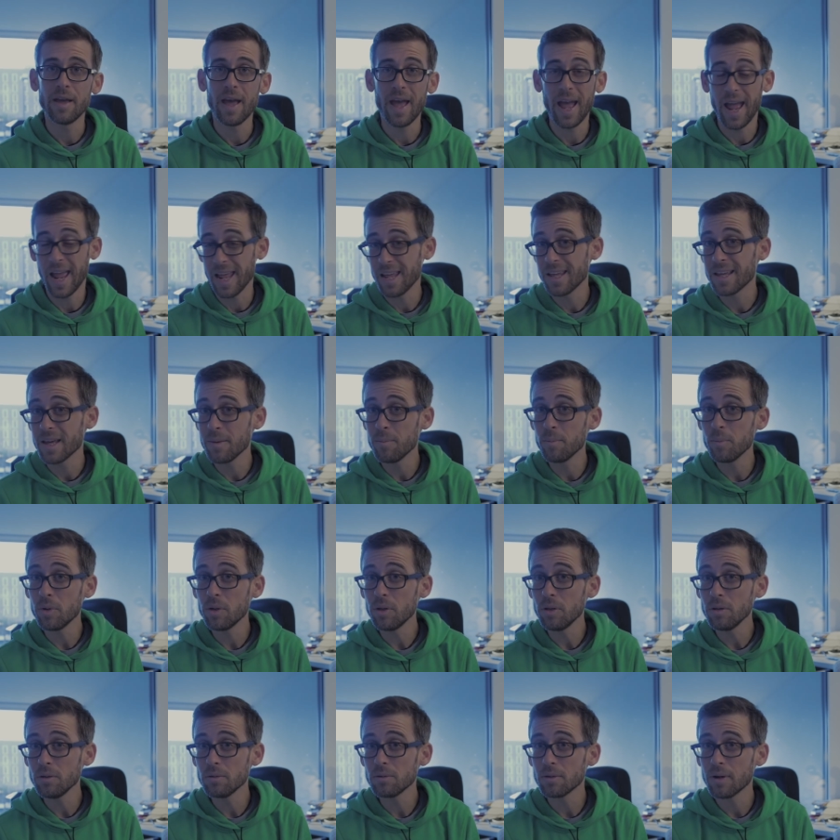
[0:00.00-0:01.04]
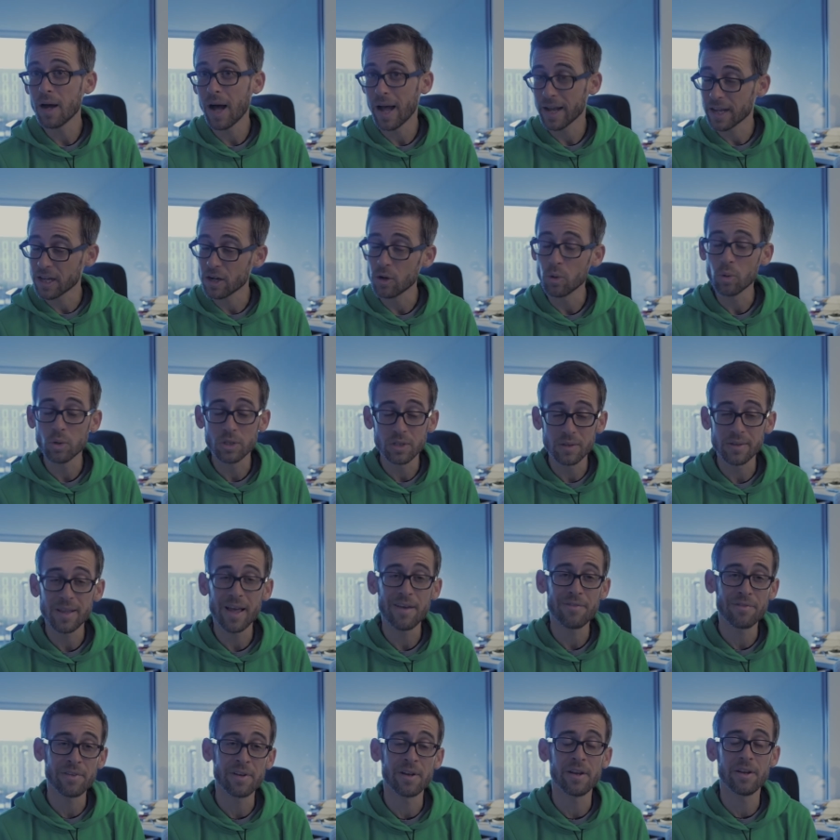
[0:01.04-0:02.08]
a gimbal. I can also
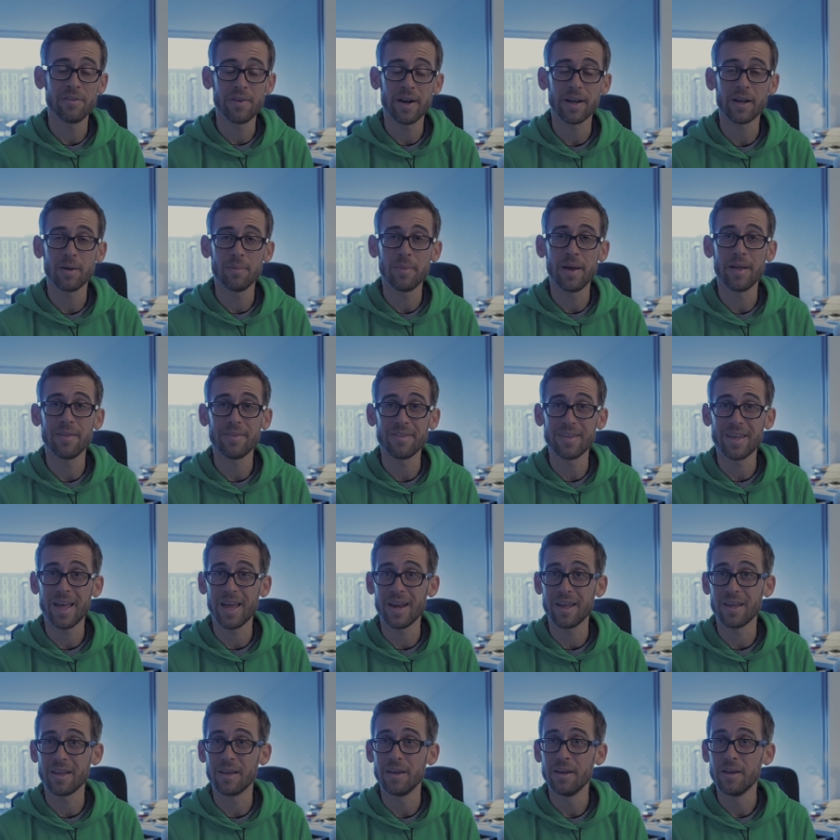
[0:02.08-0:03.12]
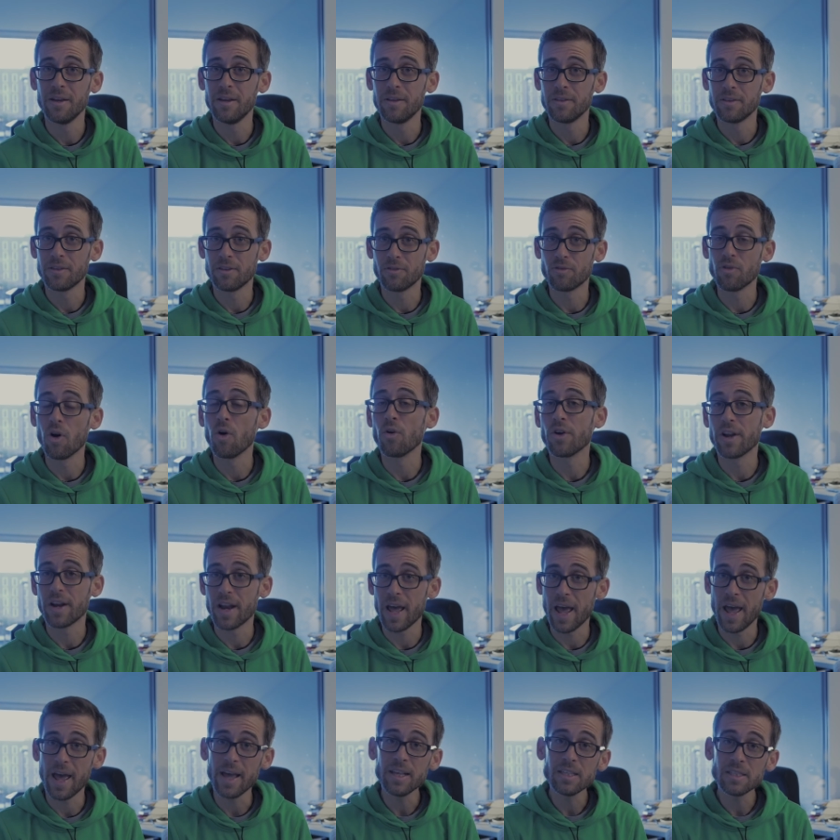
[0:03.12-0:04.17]
definitely recommend getting the
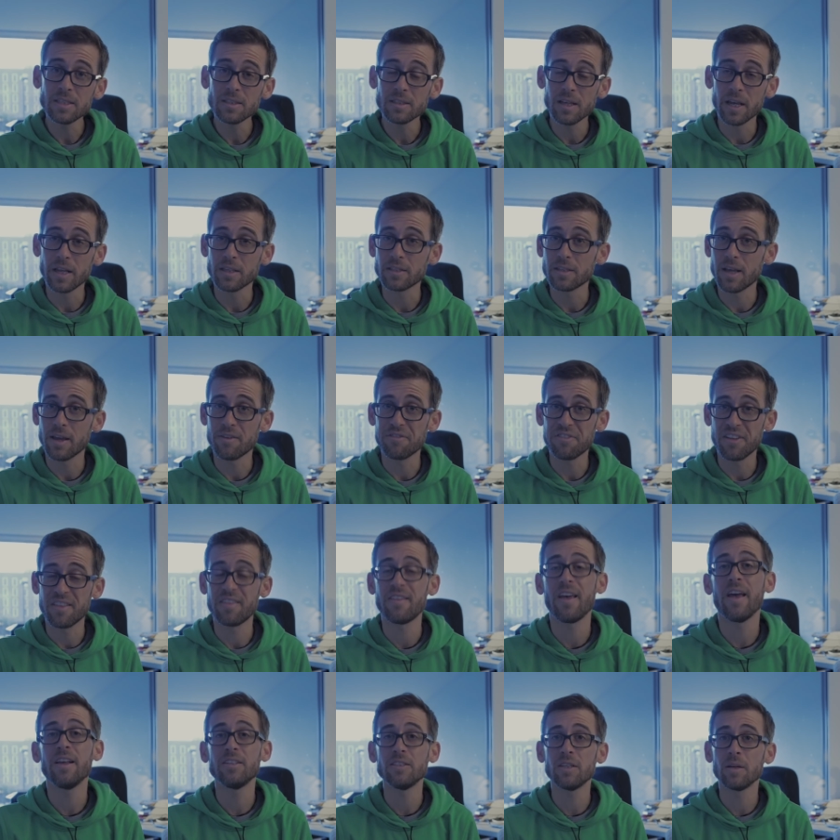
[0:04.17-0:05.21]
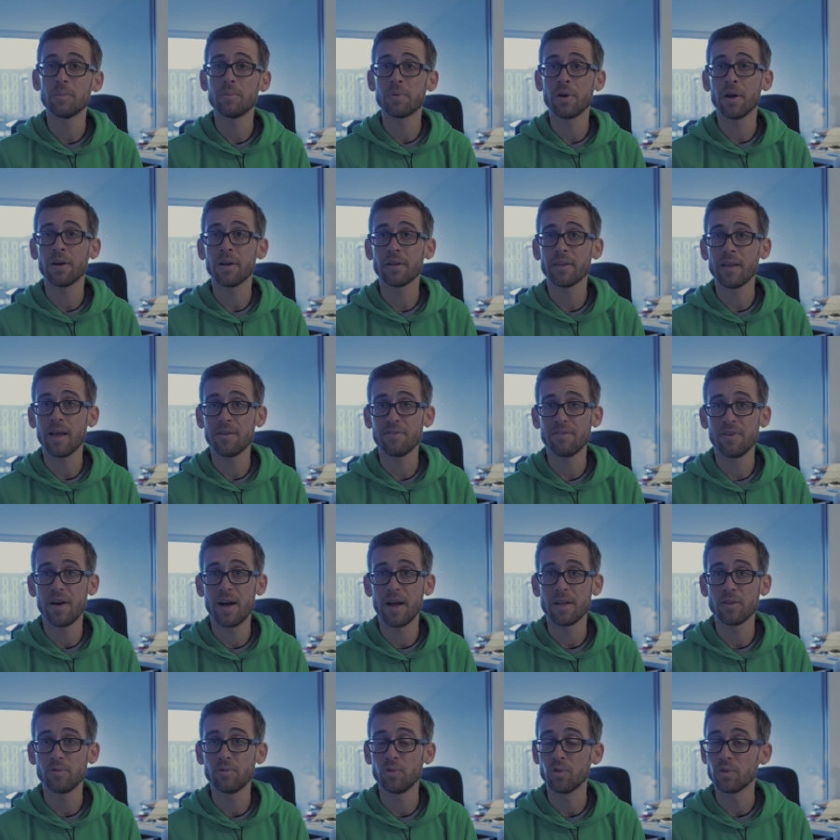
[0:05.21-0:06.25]
Ronin-S. It's a fantastic product, I
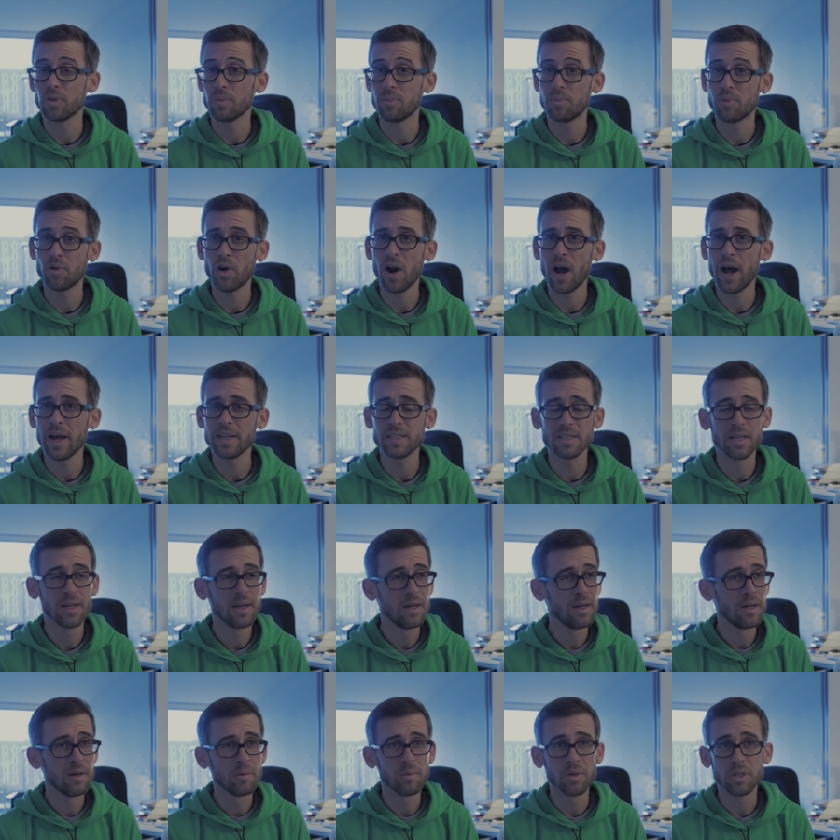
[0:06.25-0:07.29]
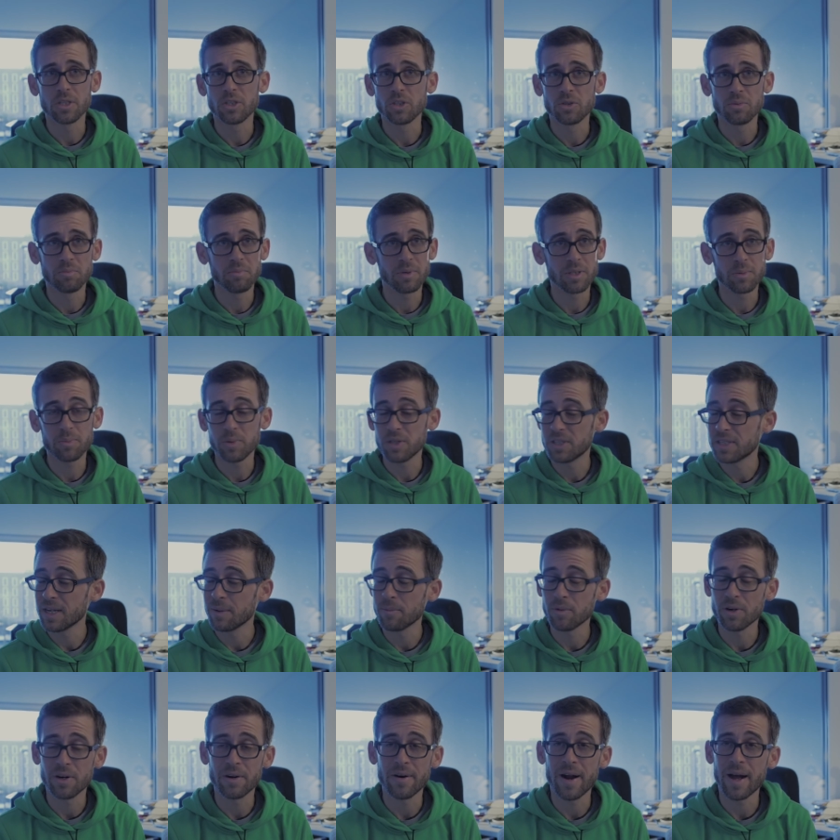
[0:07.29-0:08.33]
find, for the price, which must be
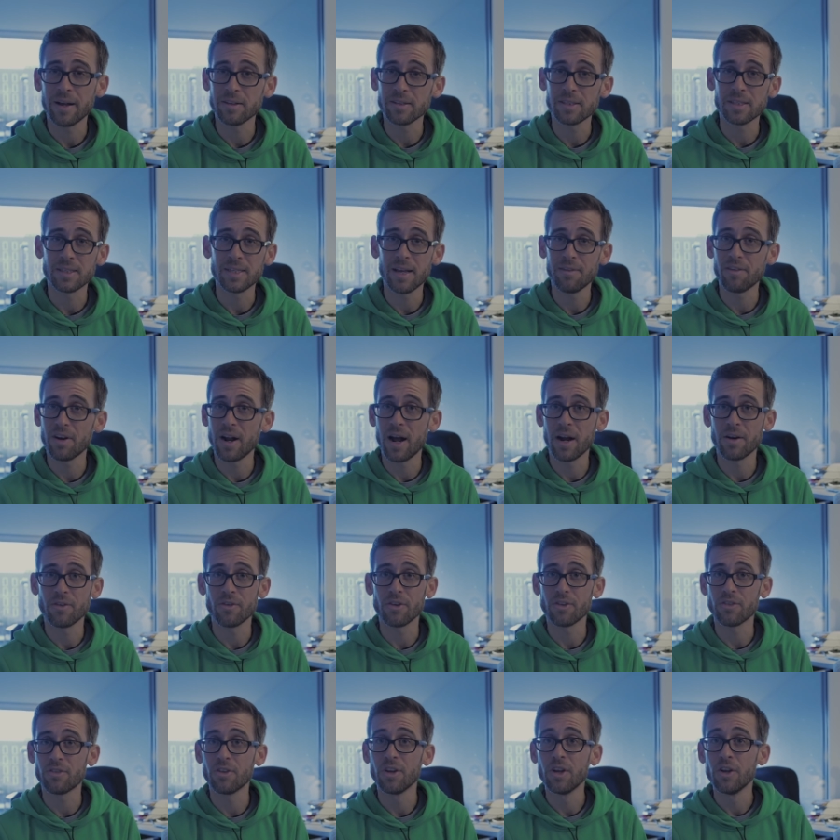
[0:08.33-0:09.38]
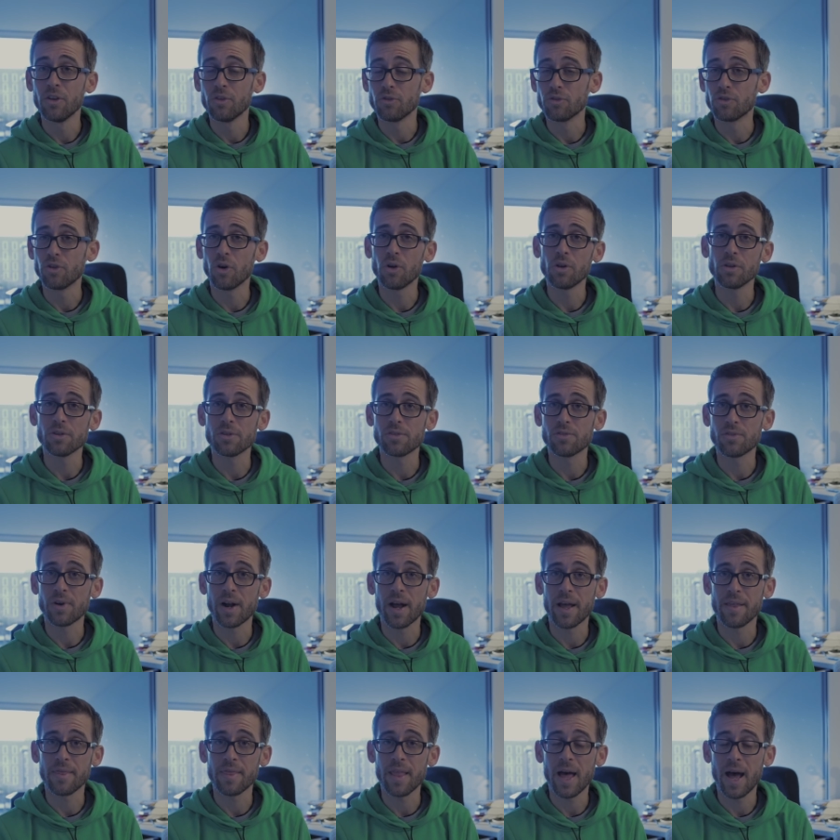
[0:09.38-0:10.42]
somewhere around $700
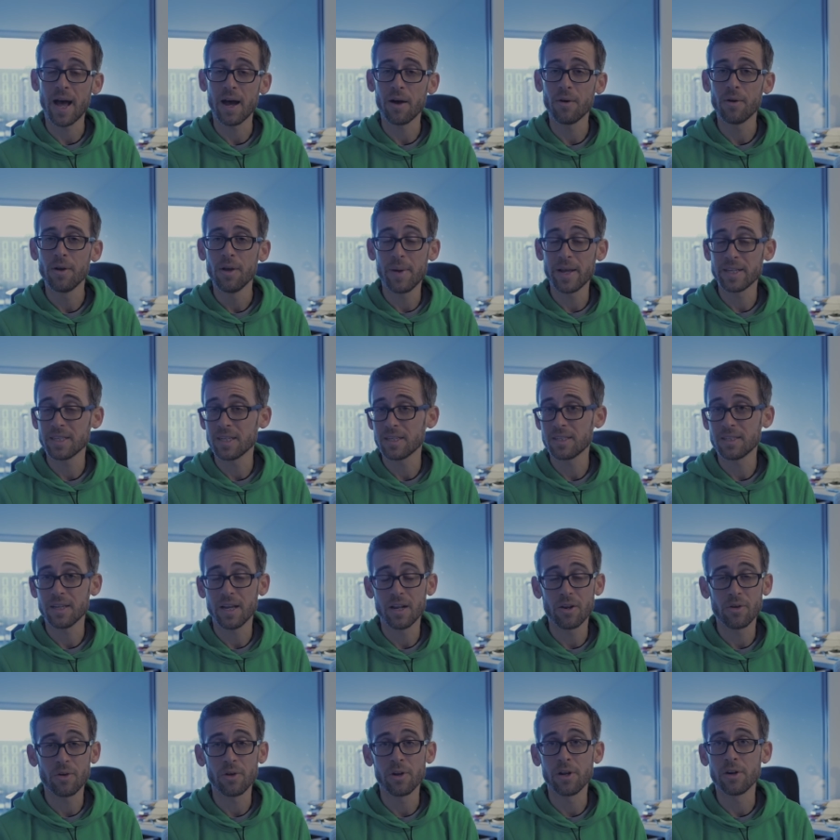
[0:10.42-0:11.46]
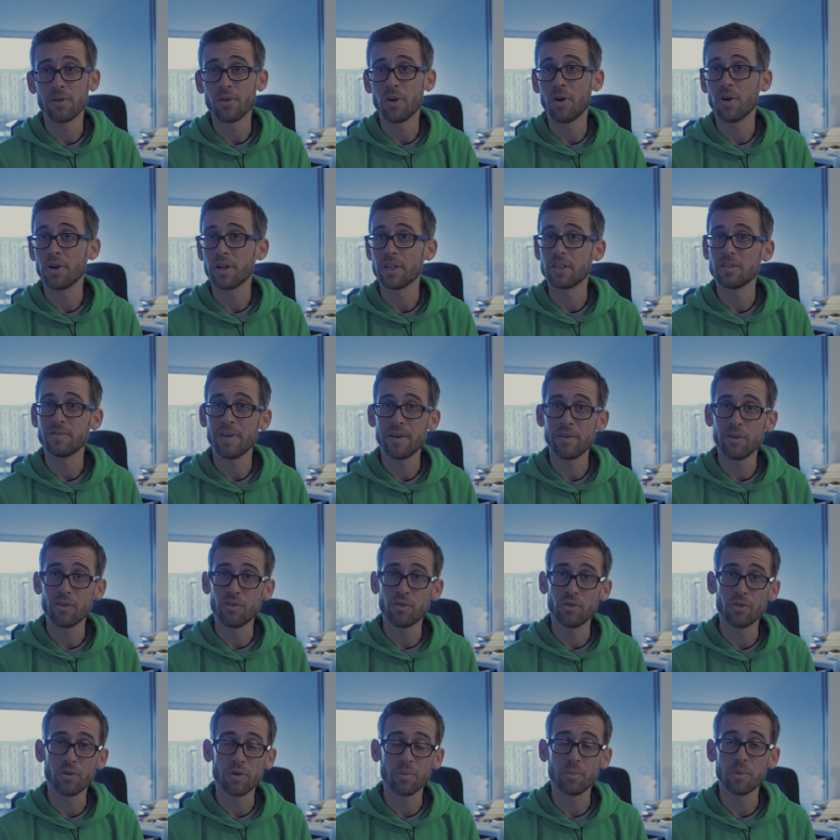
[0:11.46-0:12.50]
right now. As I said earlier on, it's very
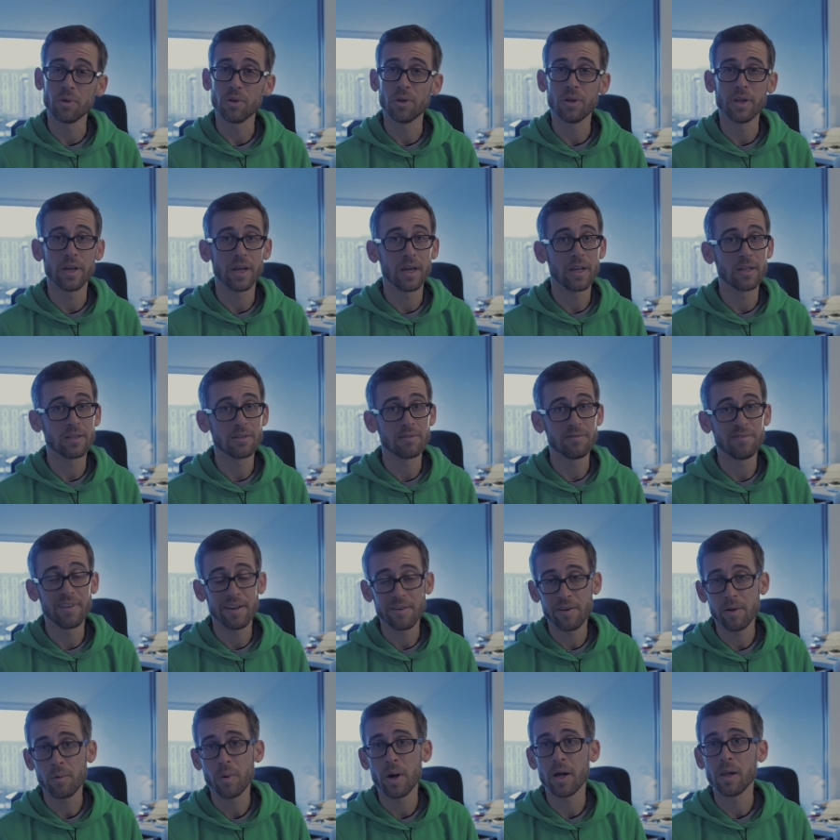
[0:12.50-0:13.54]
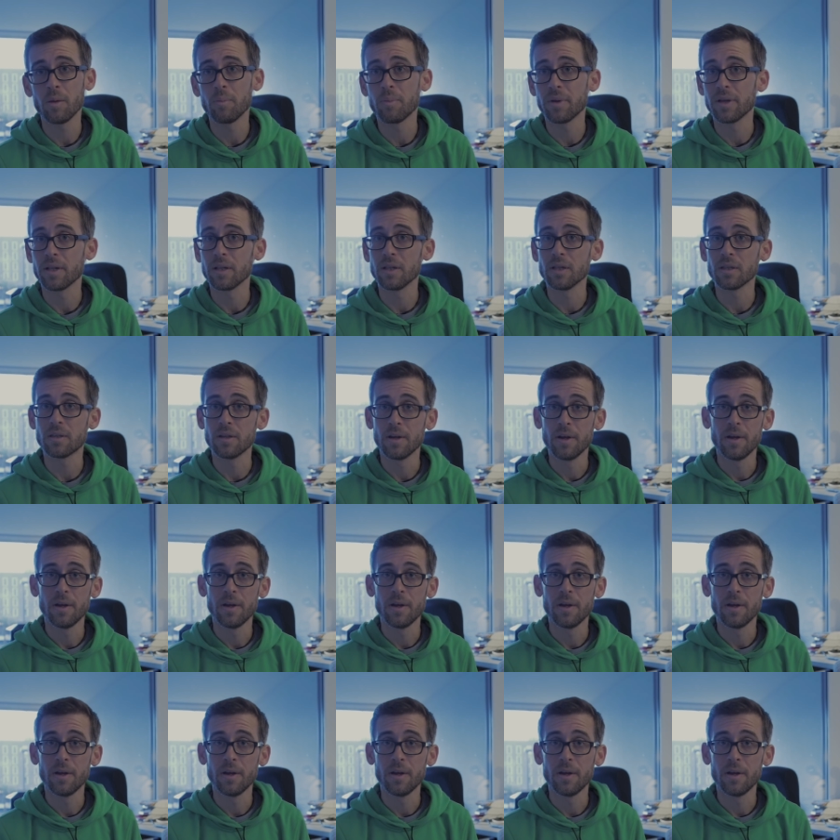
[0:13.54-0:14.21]
durable, it's very well built,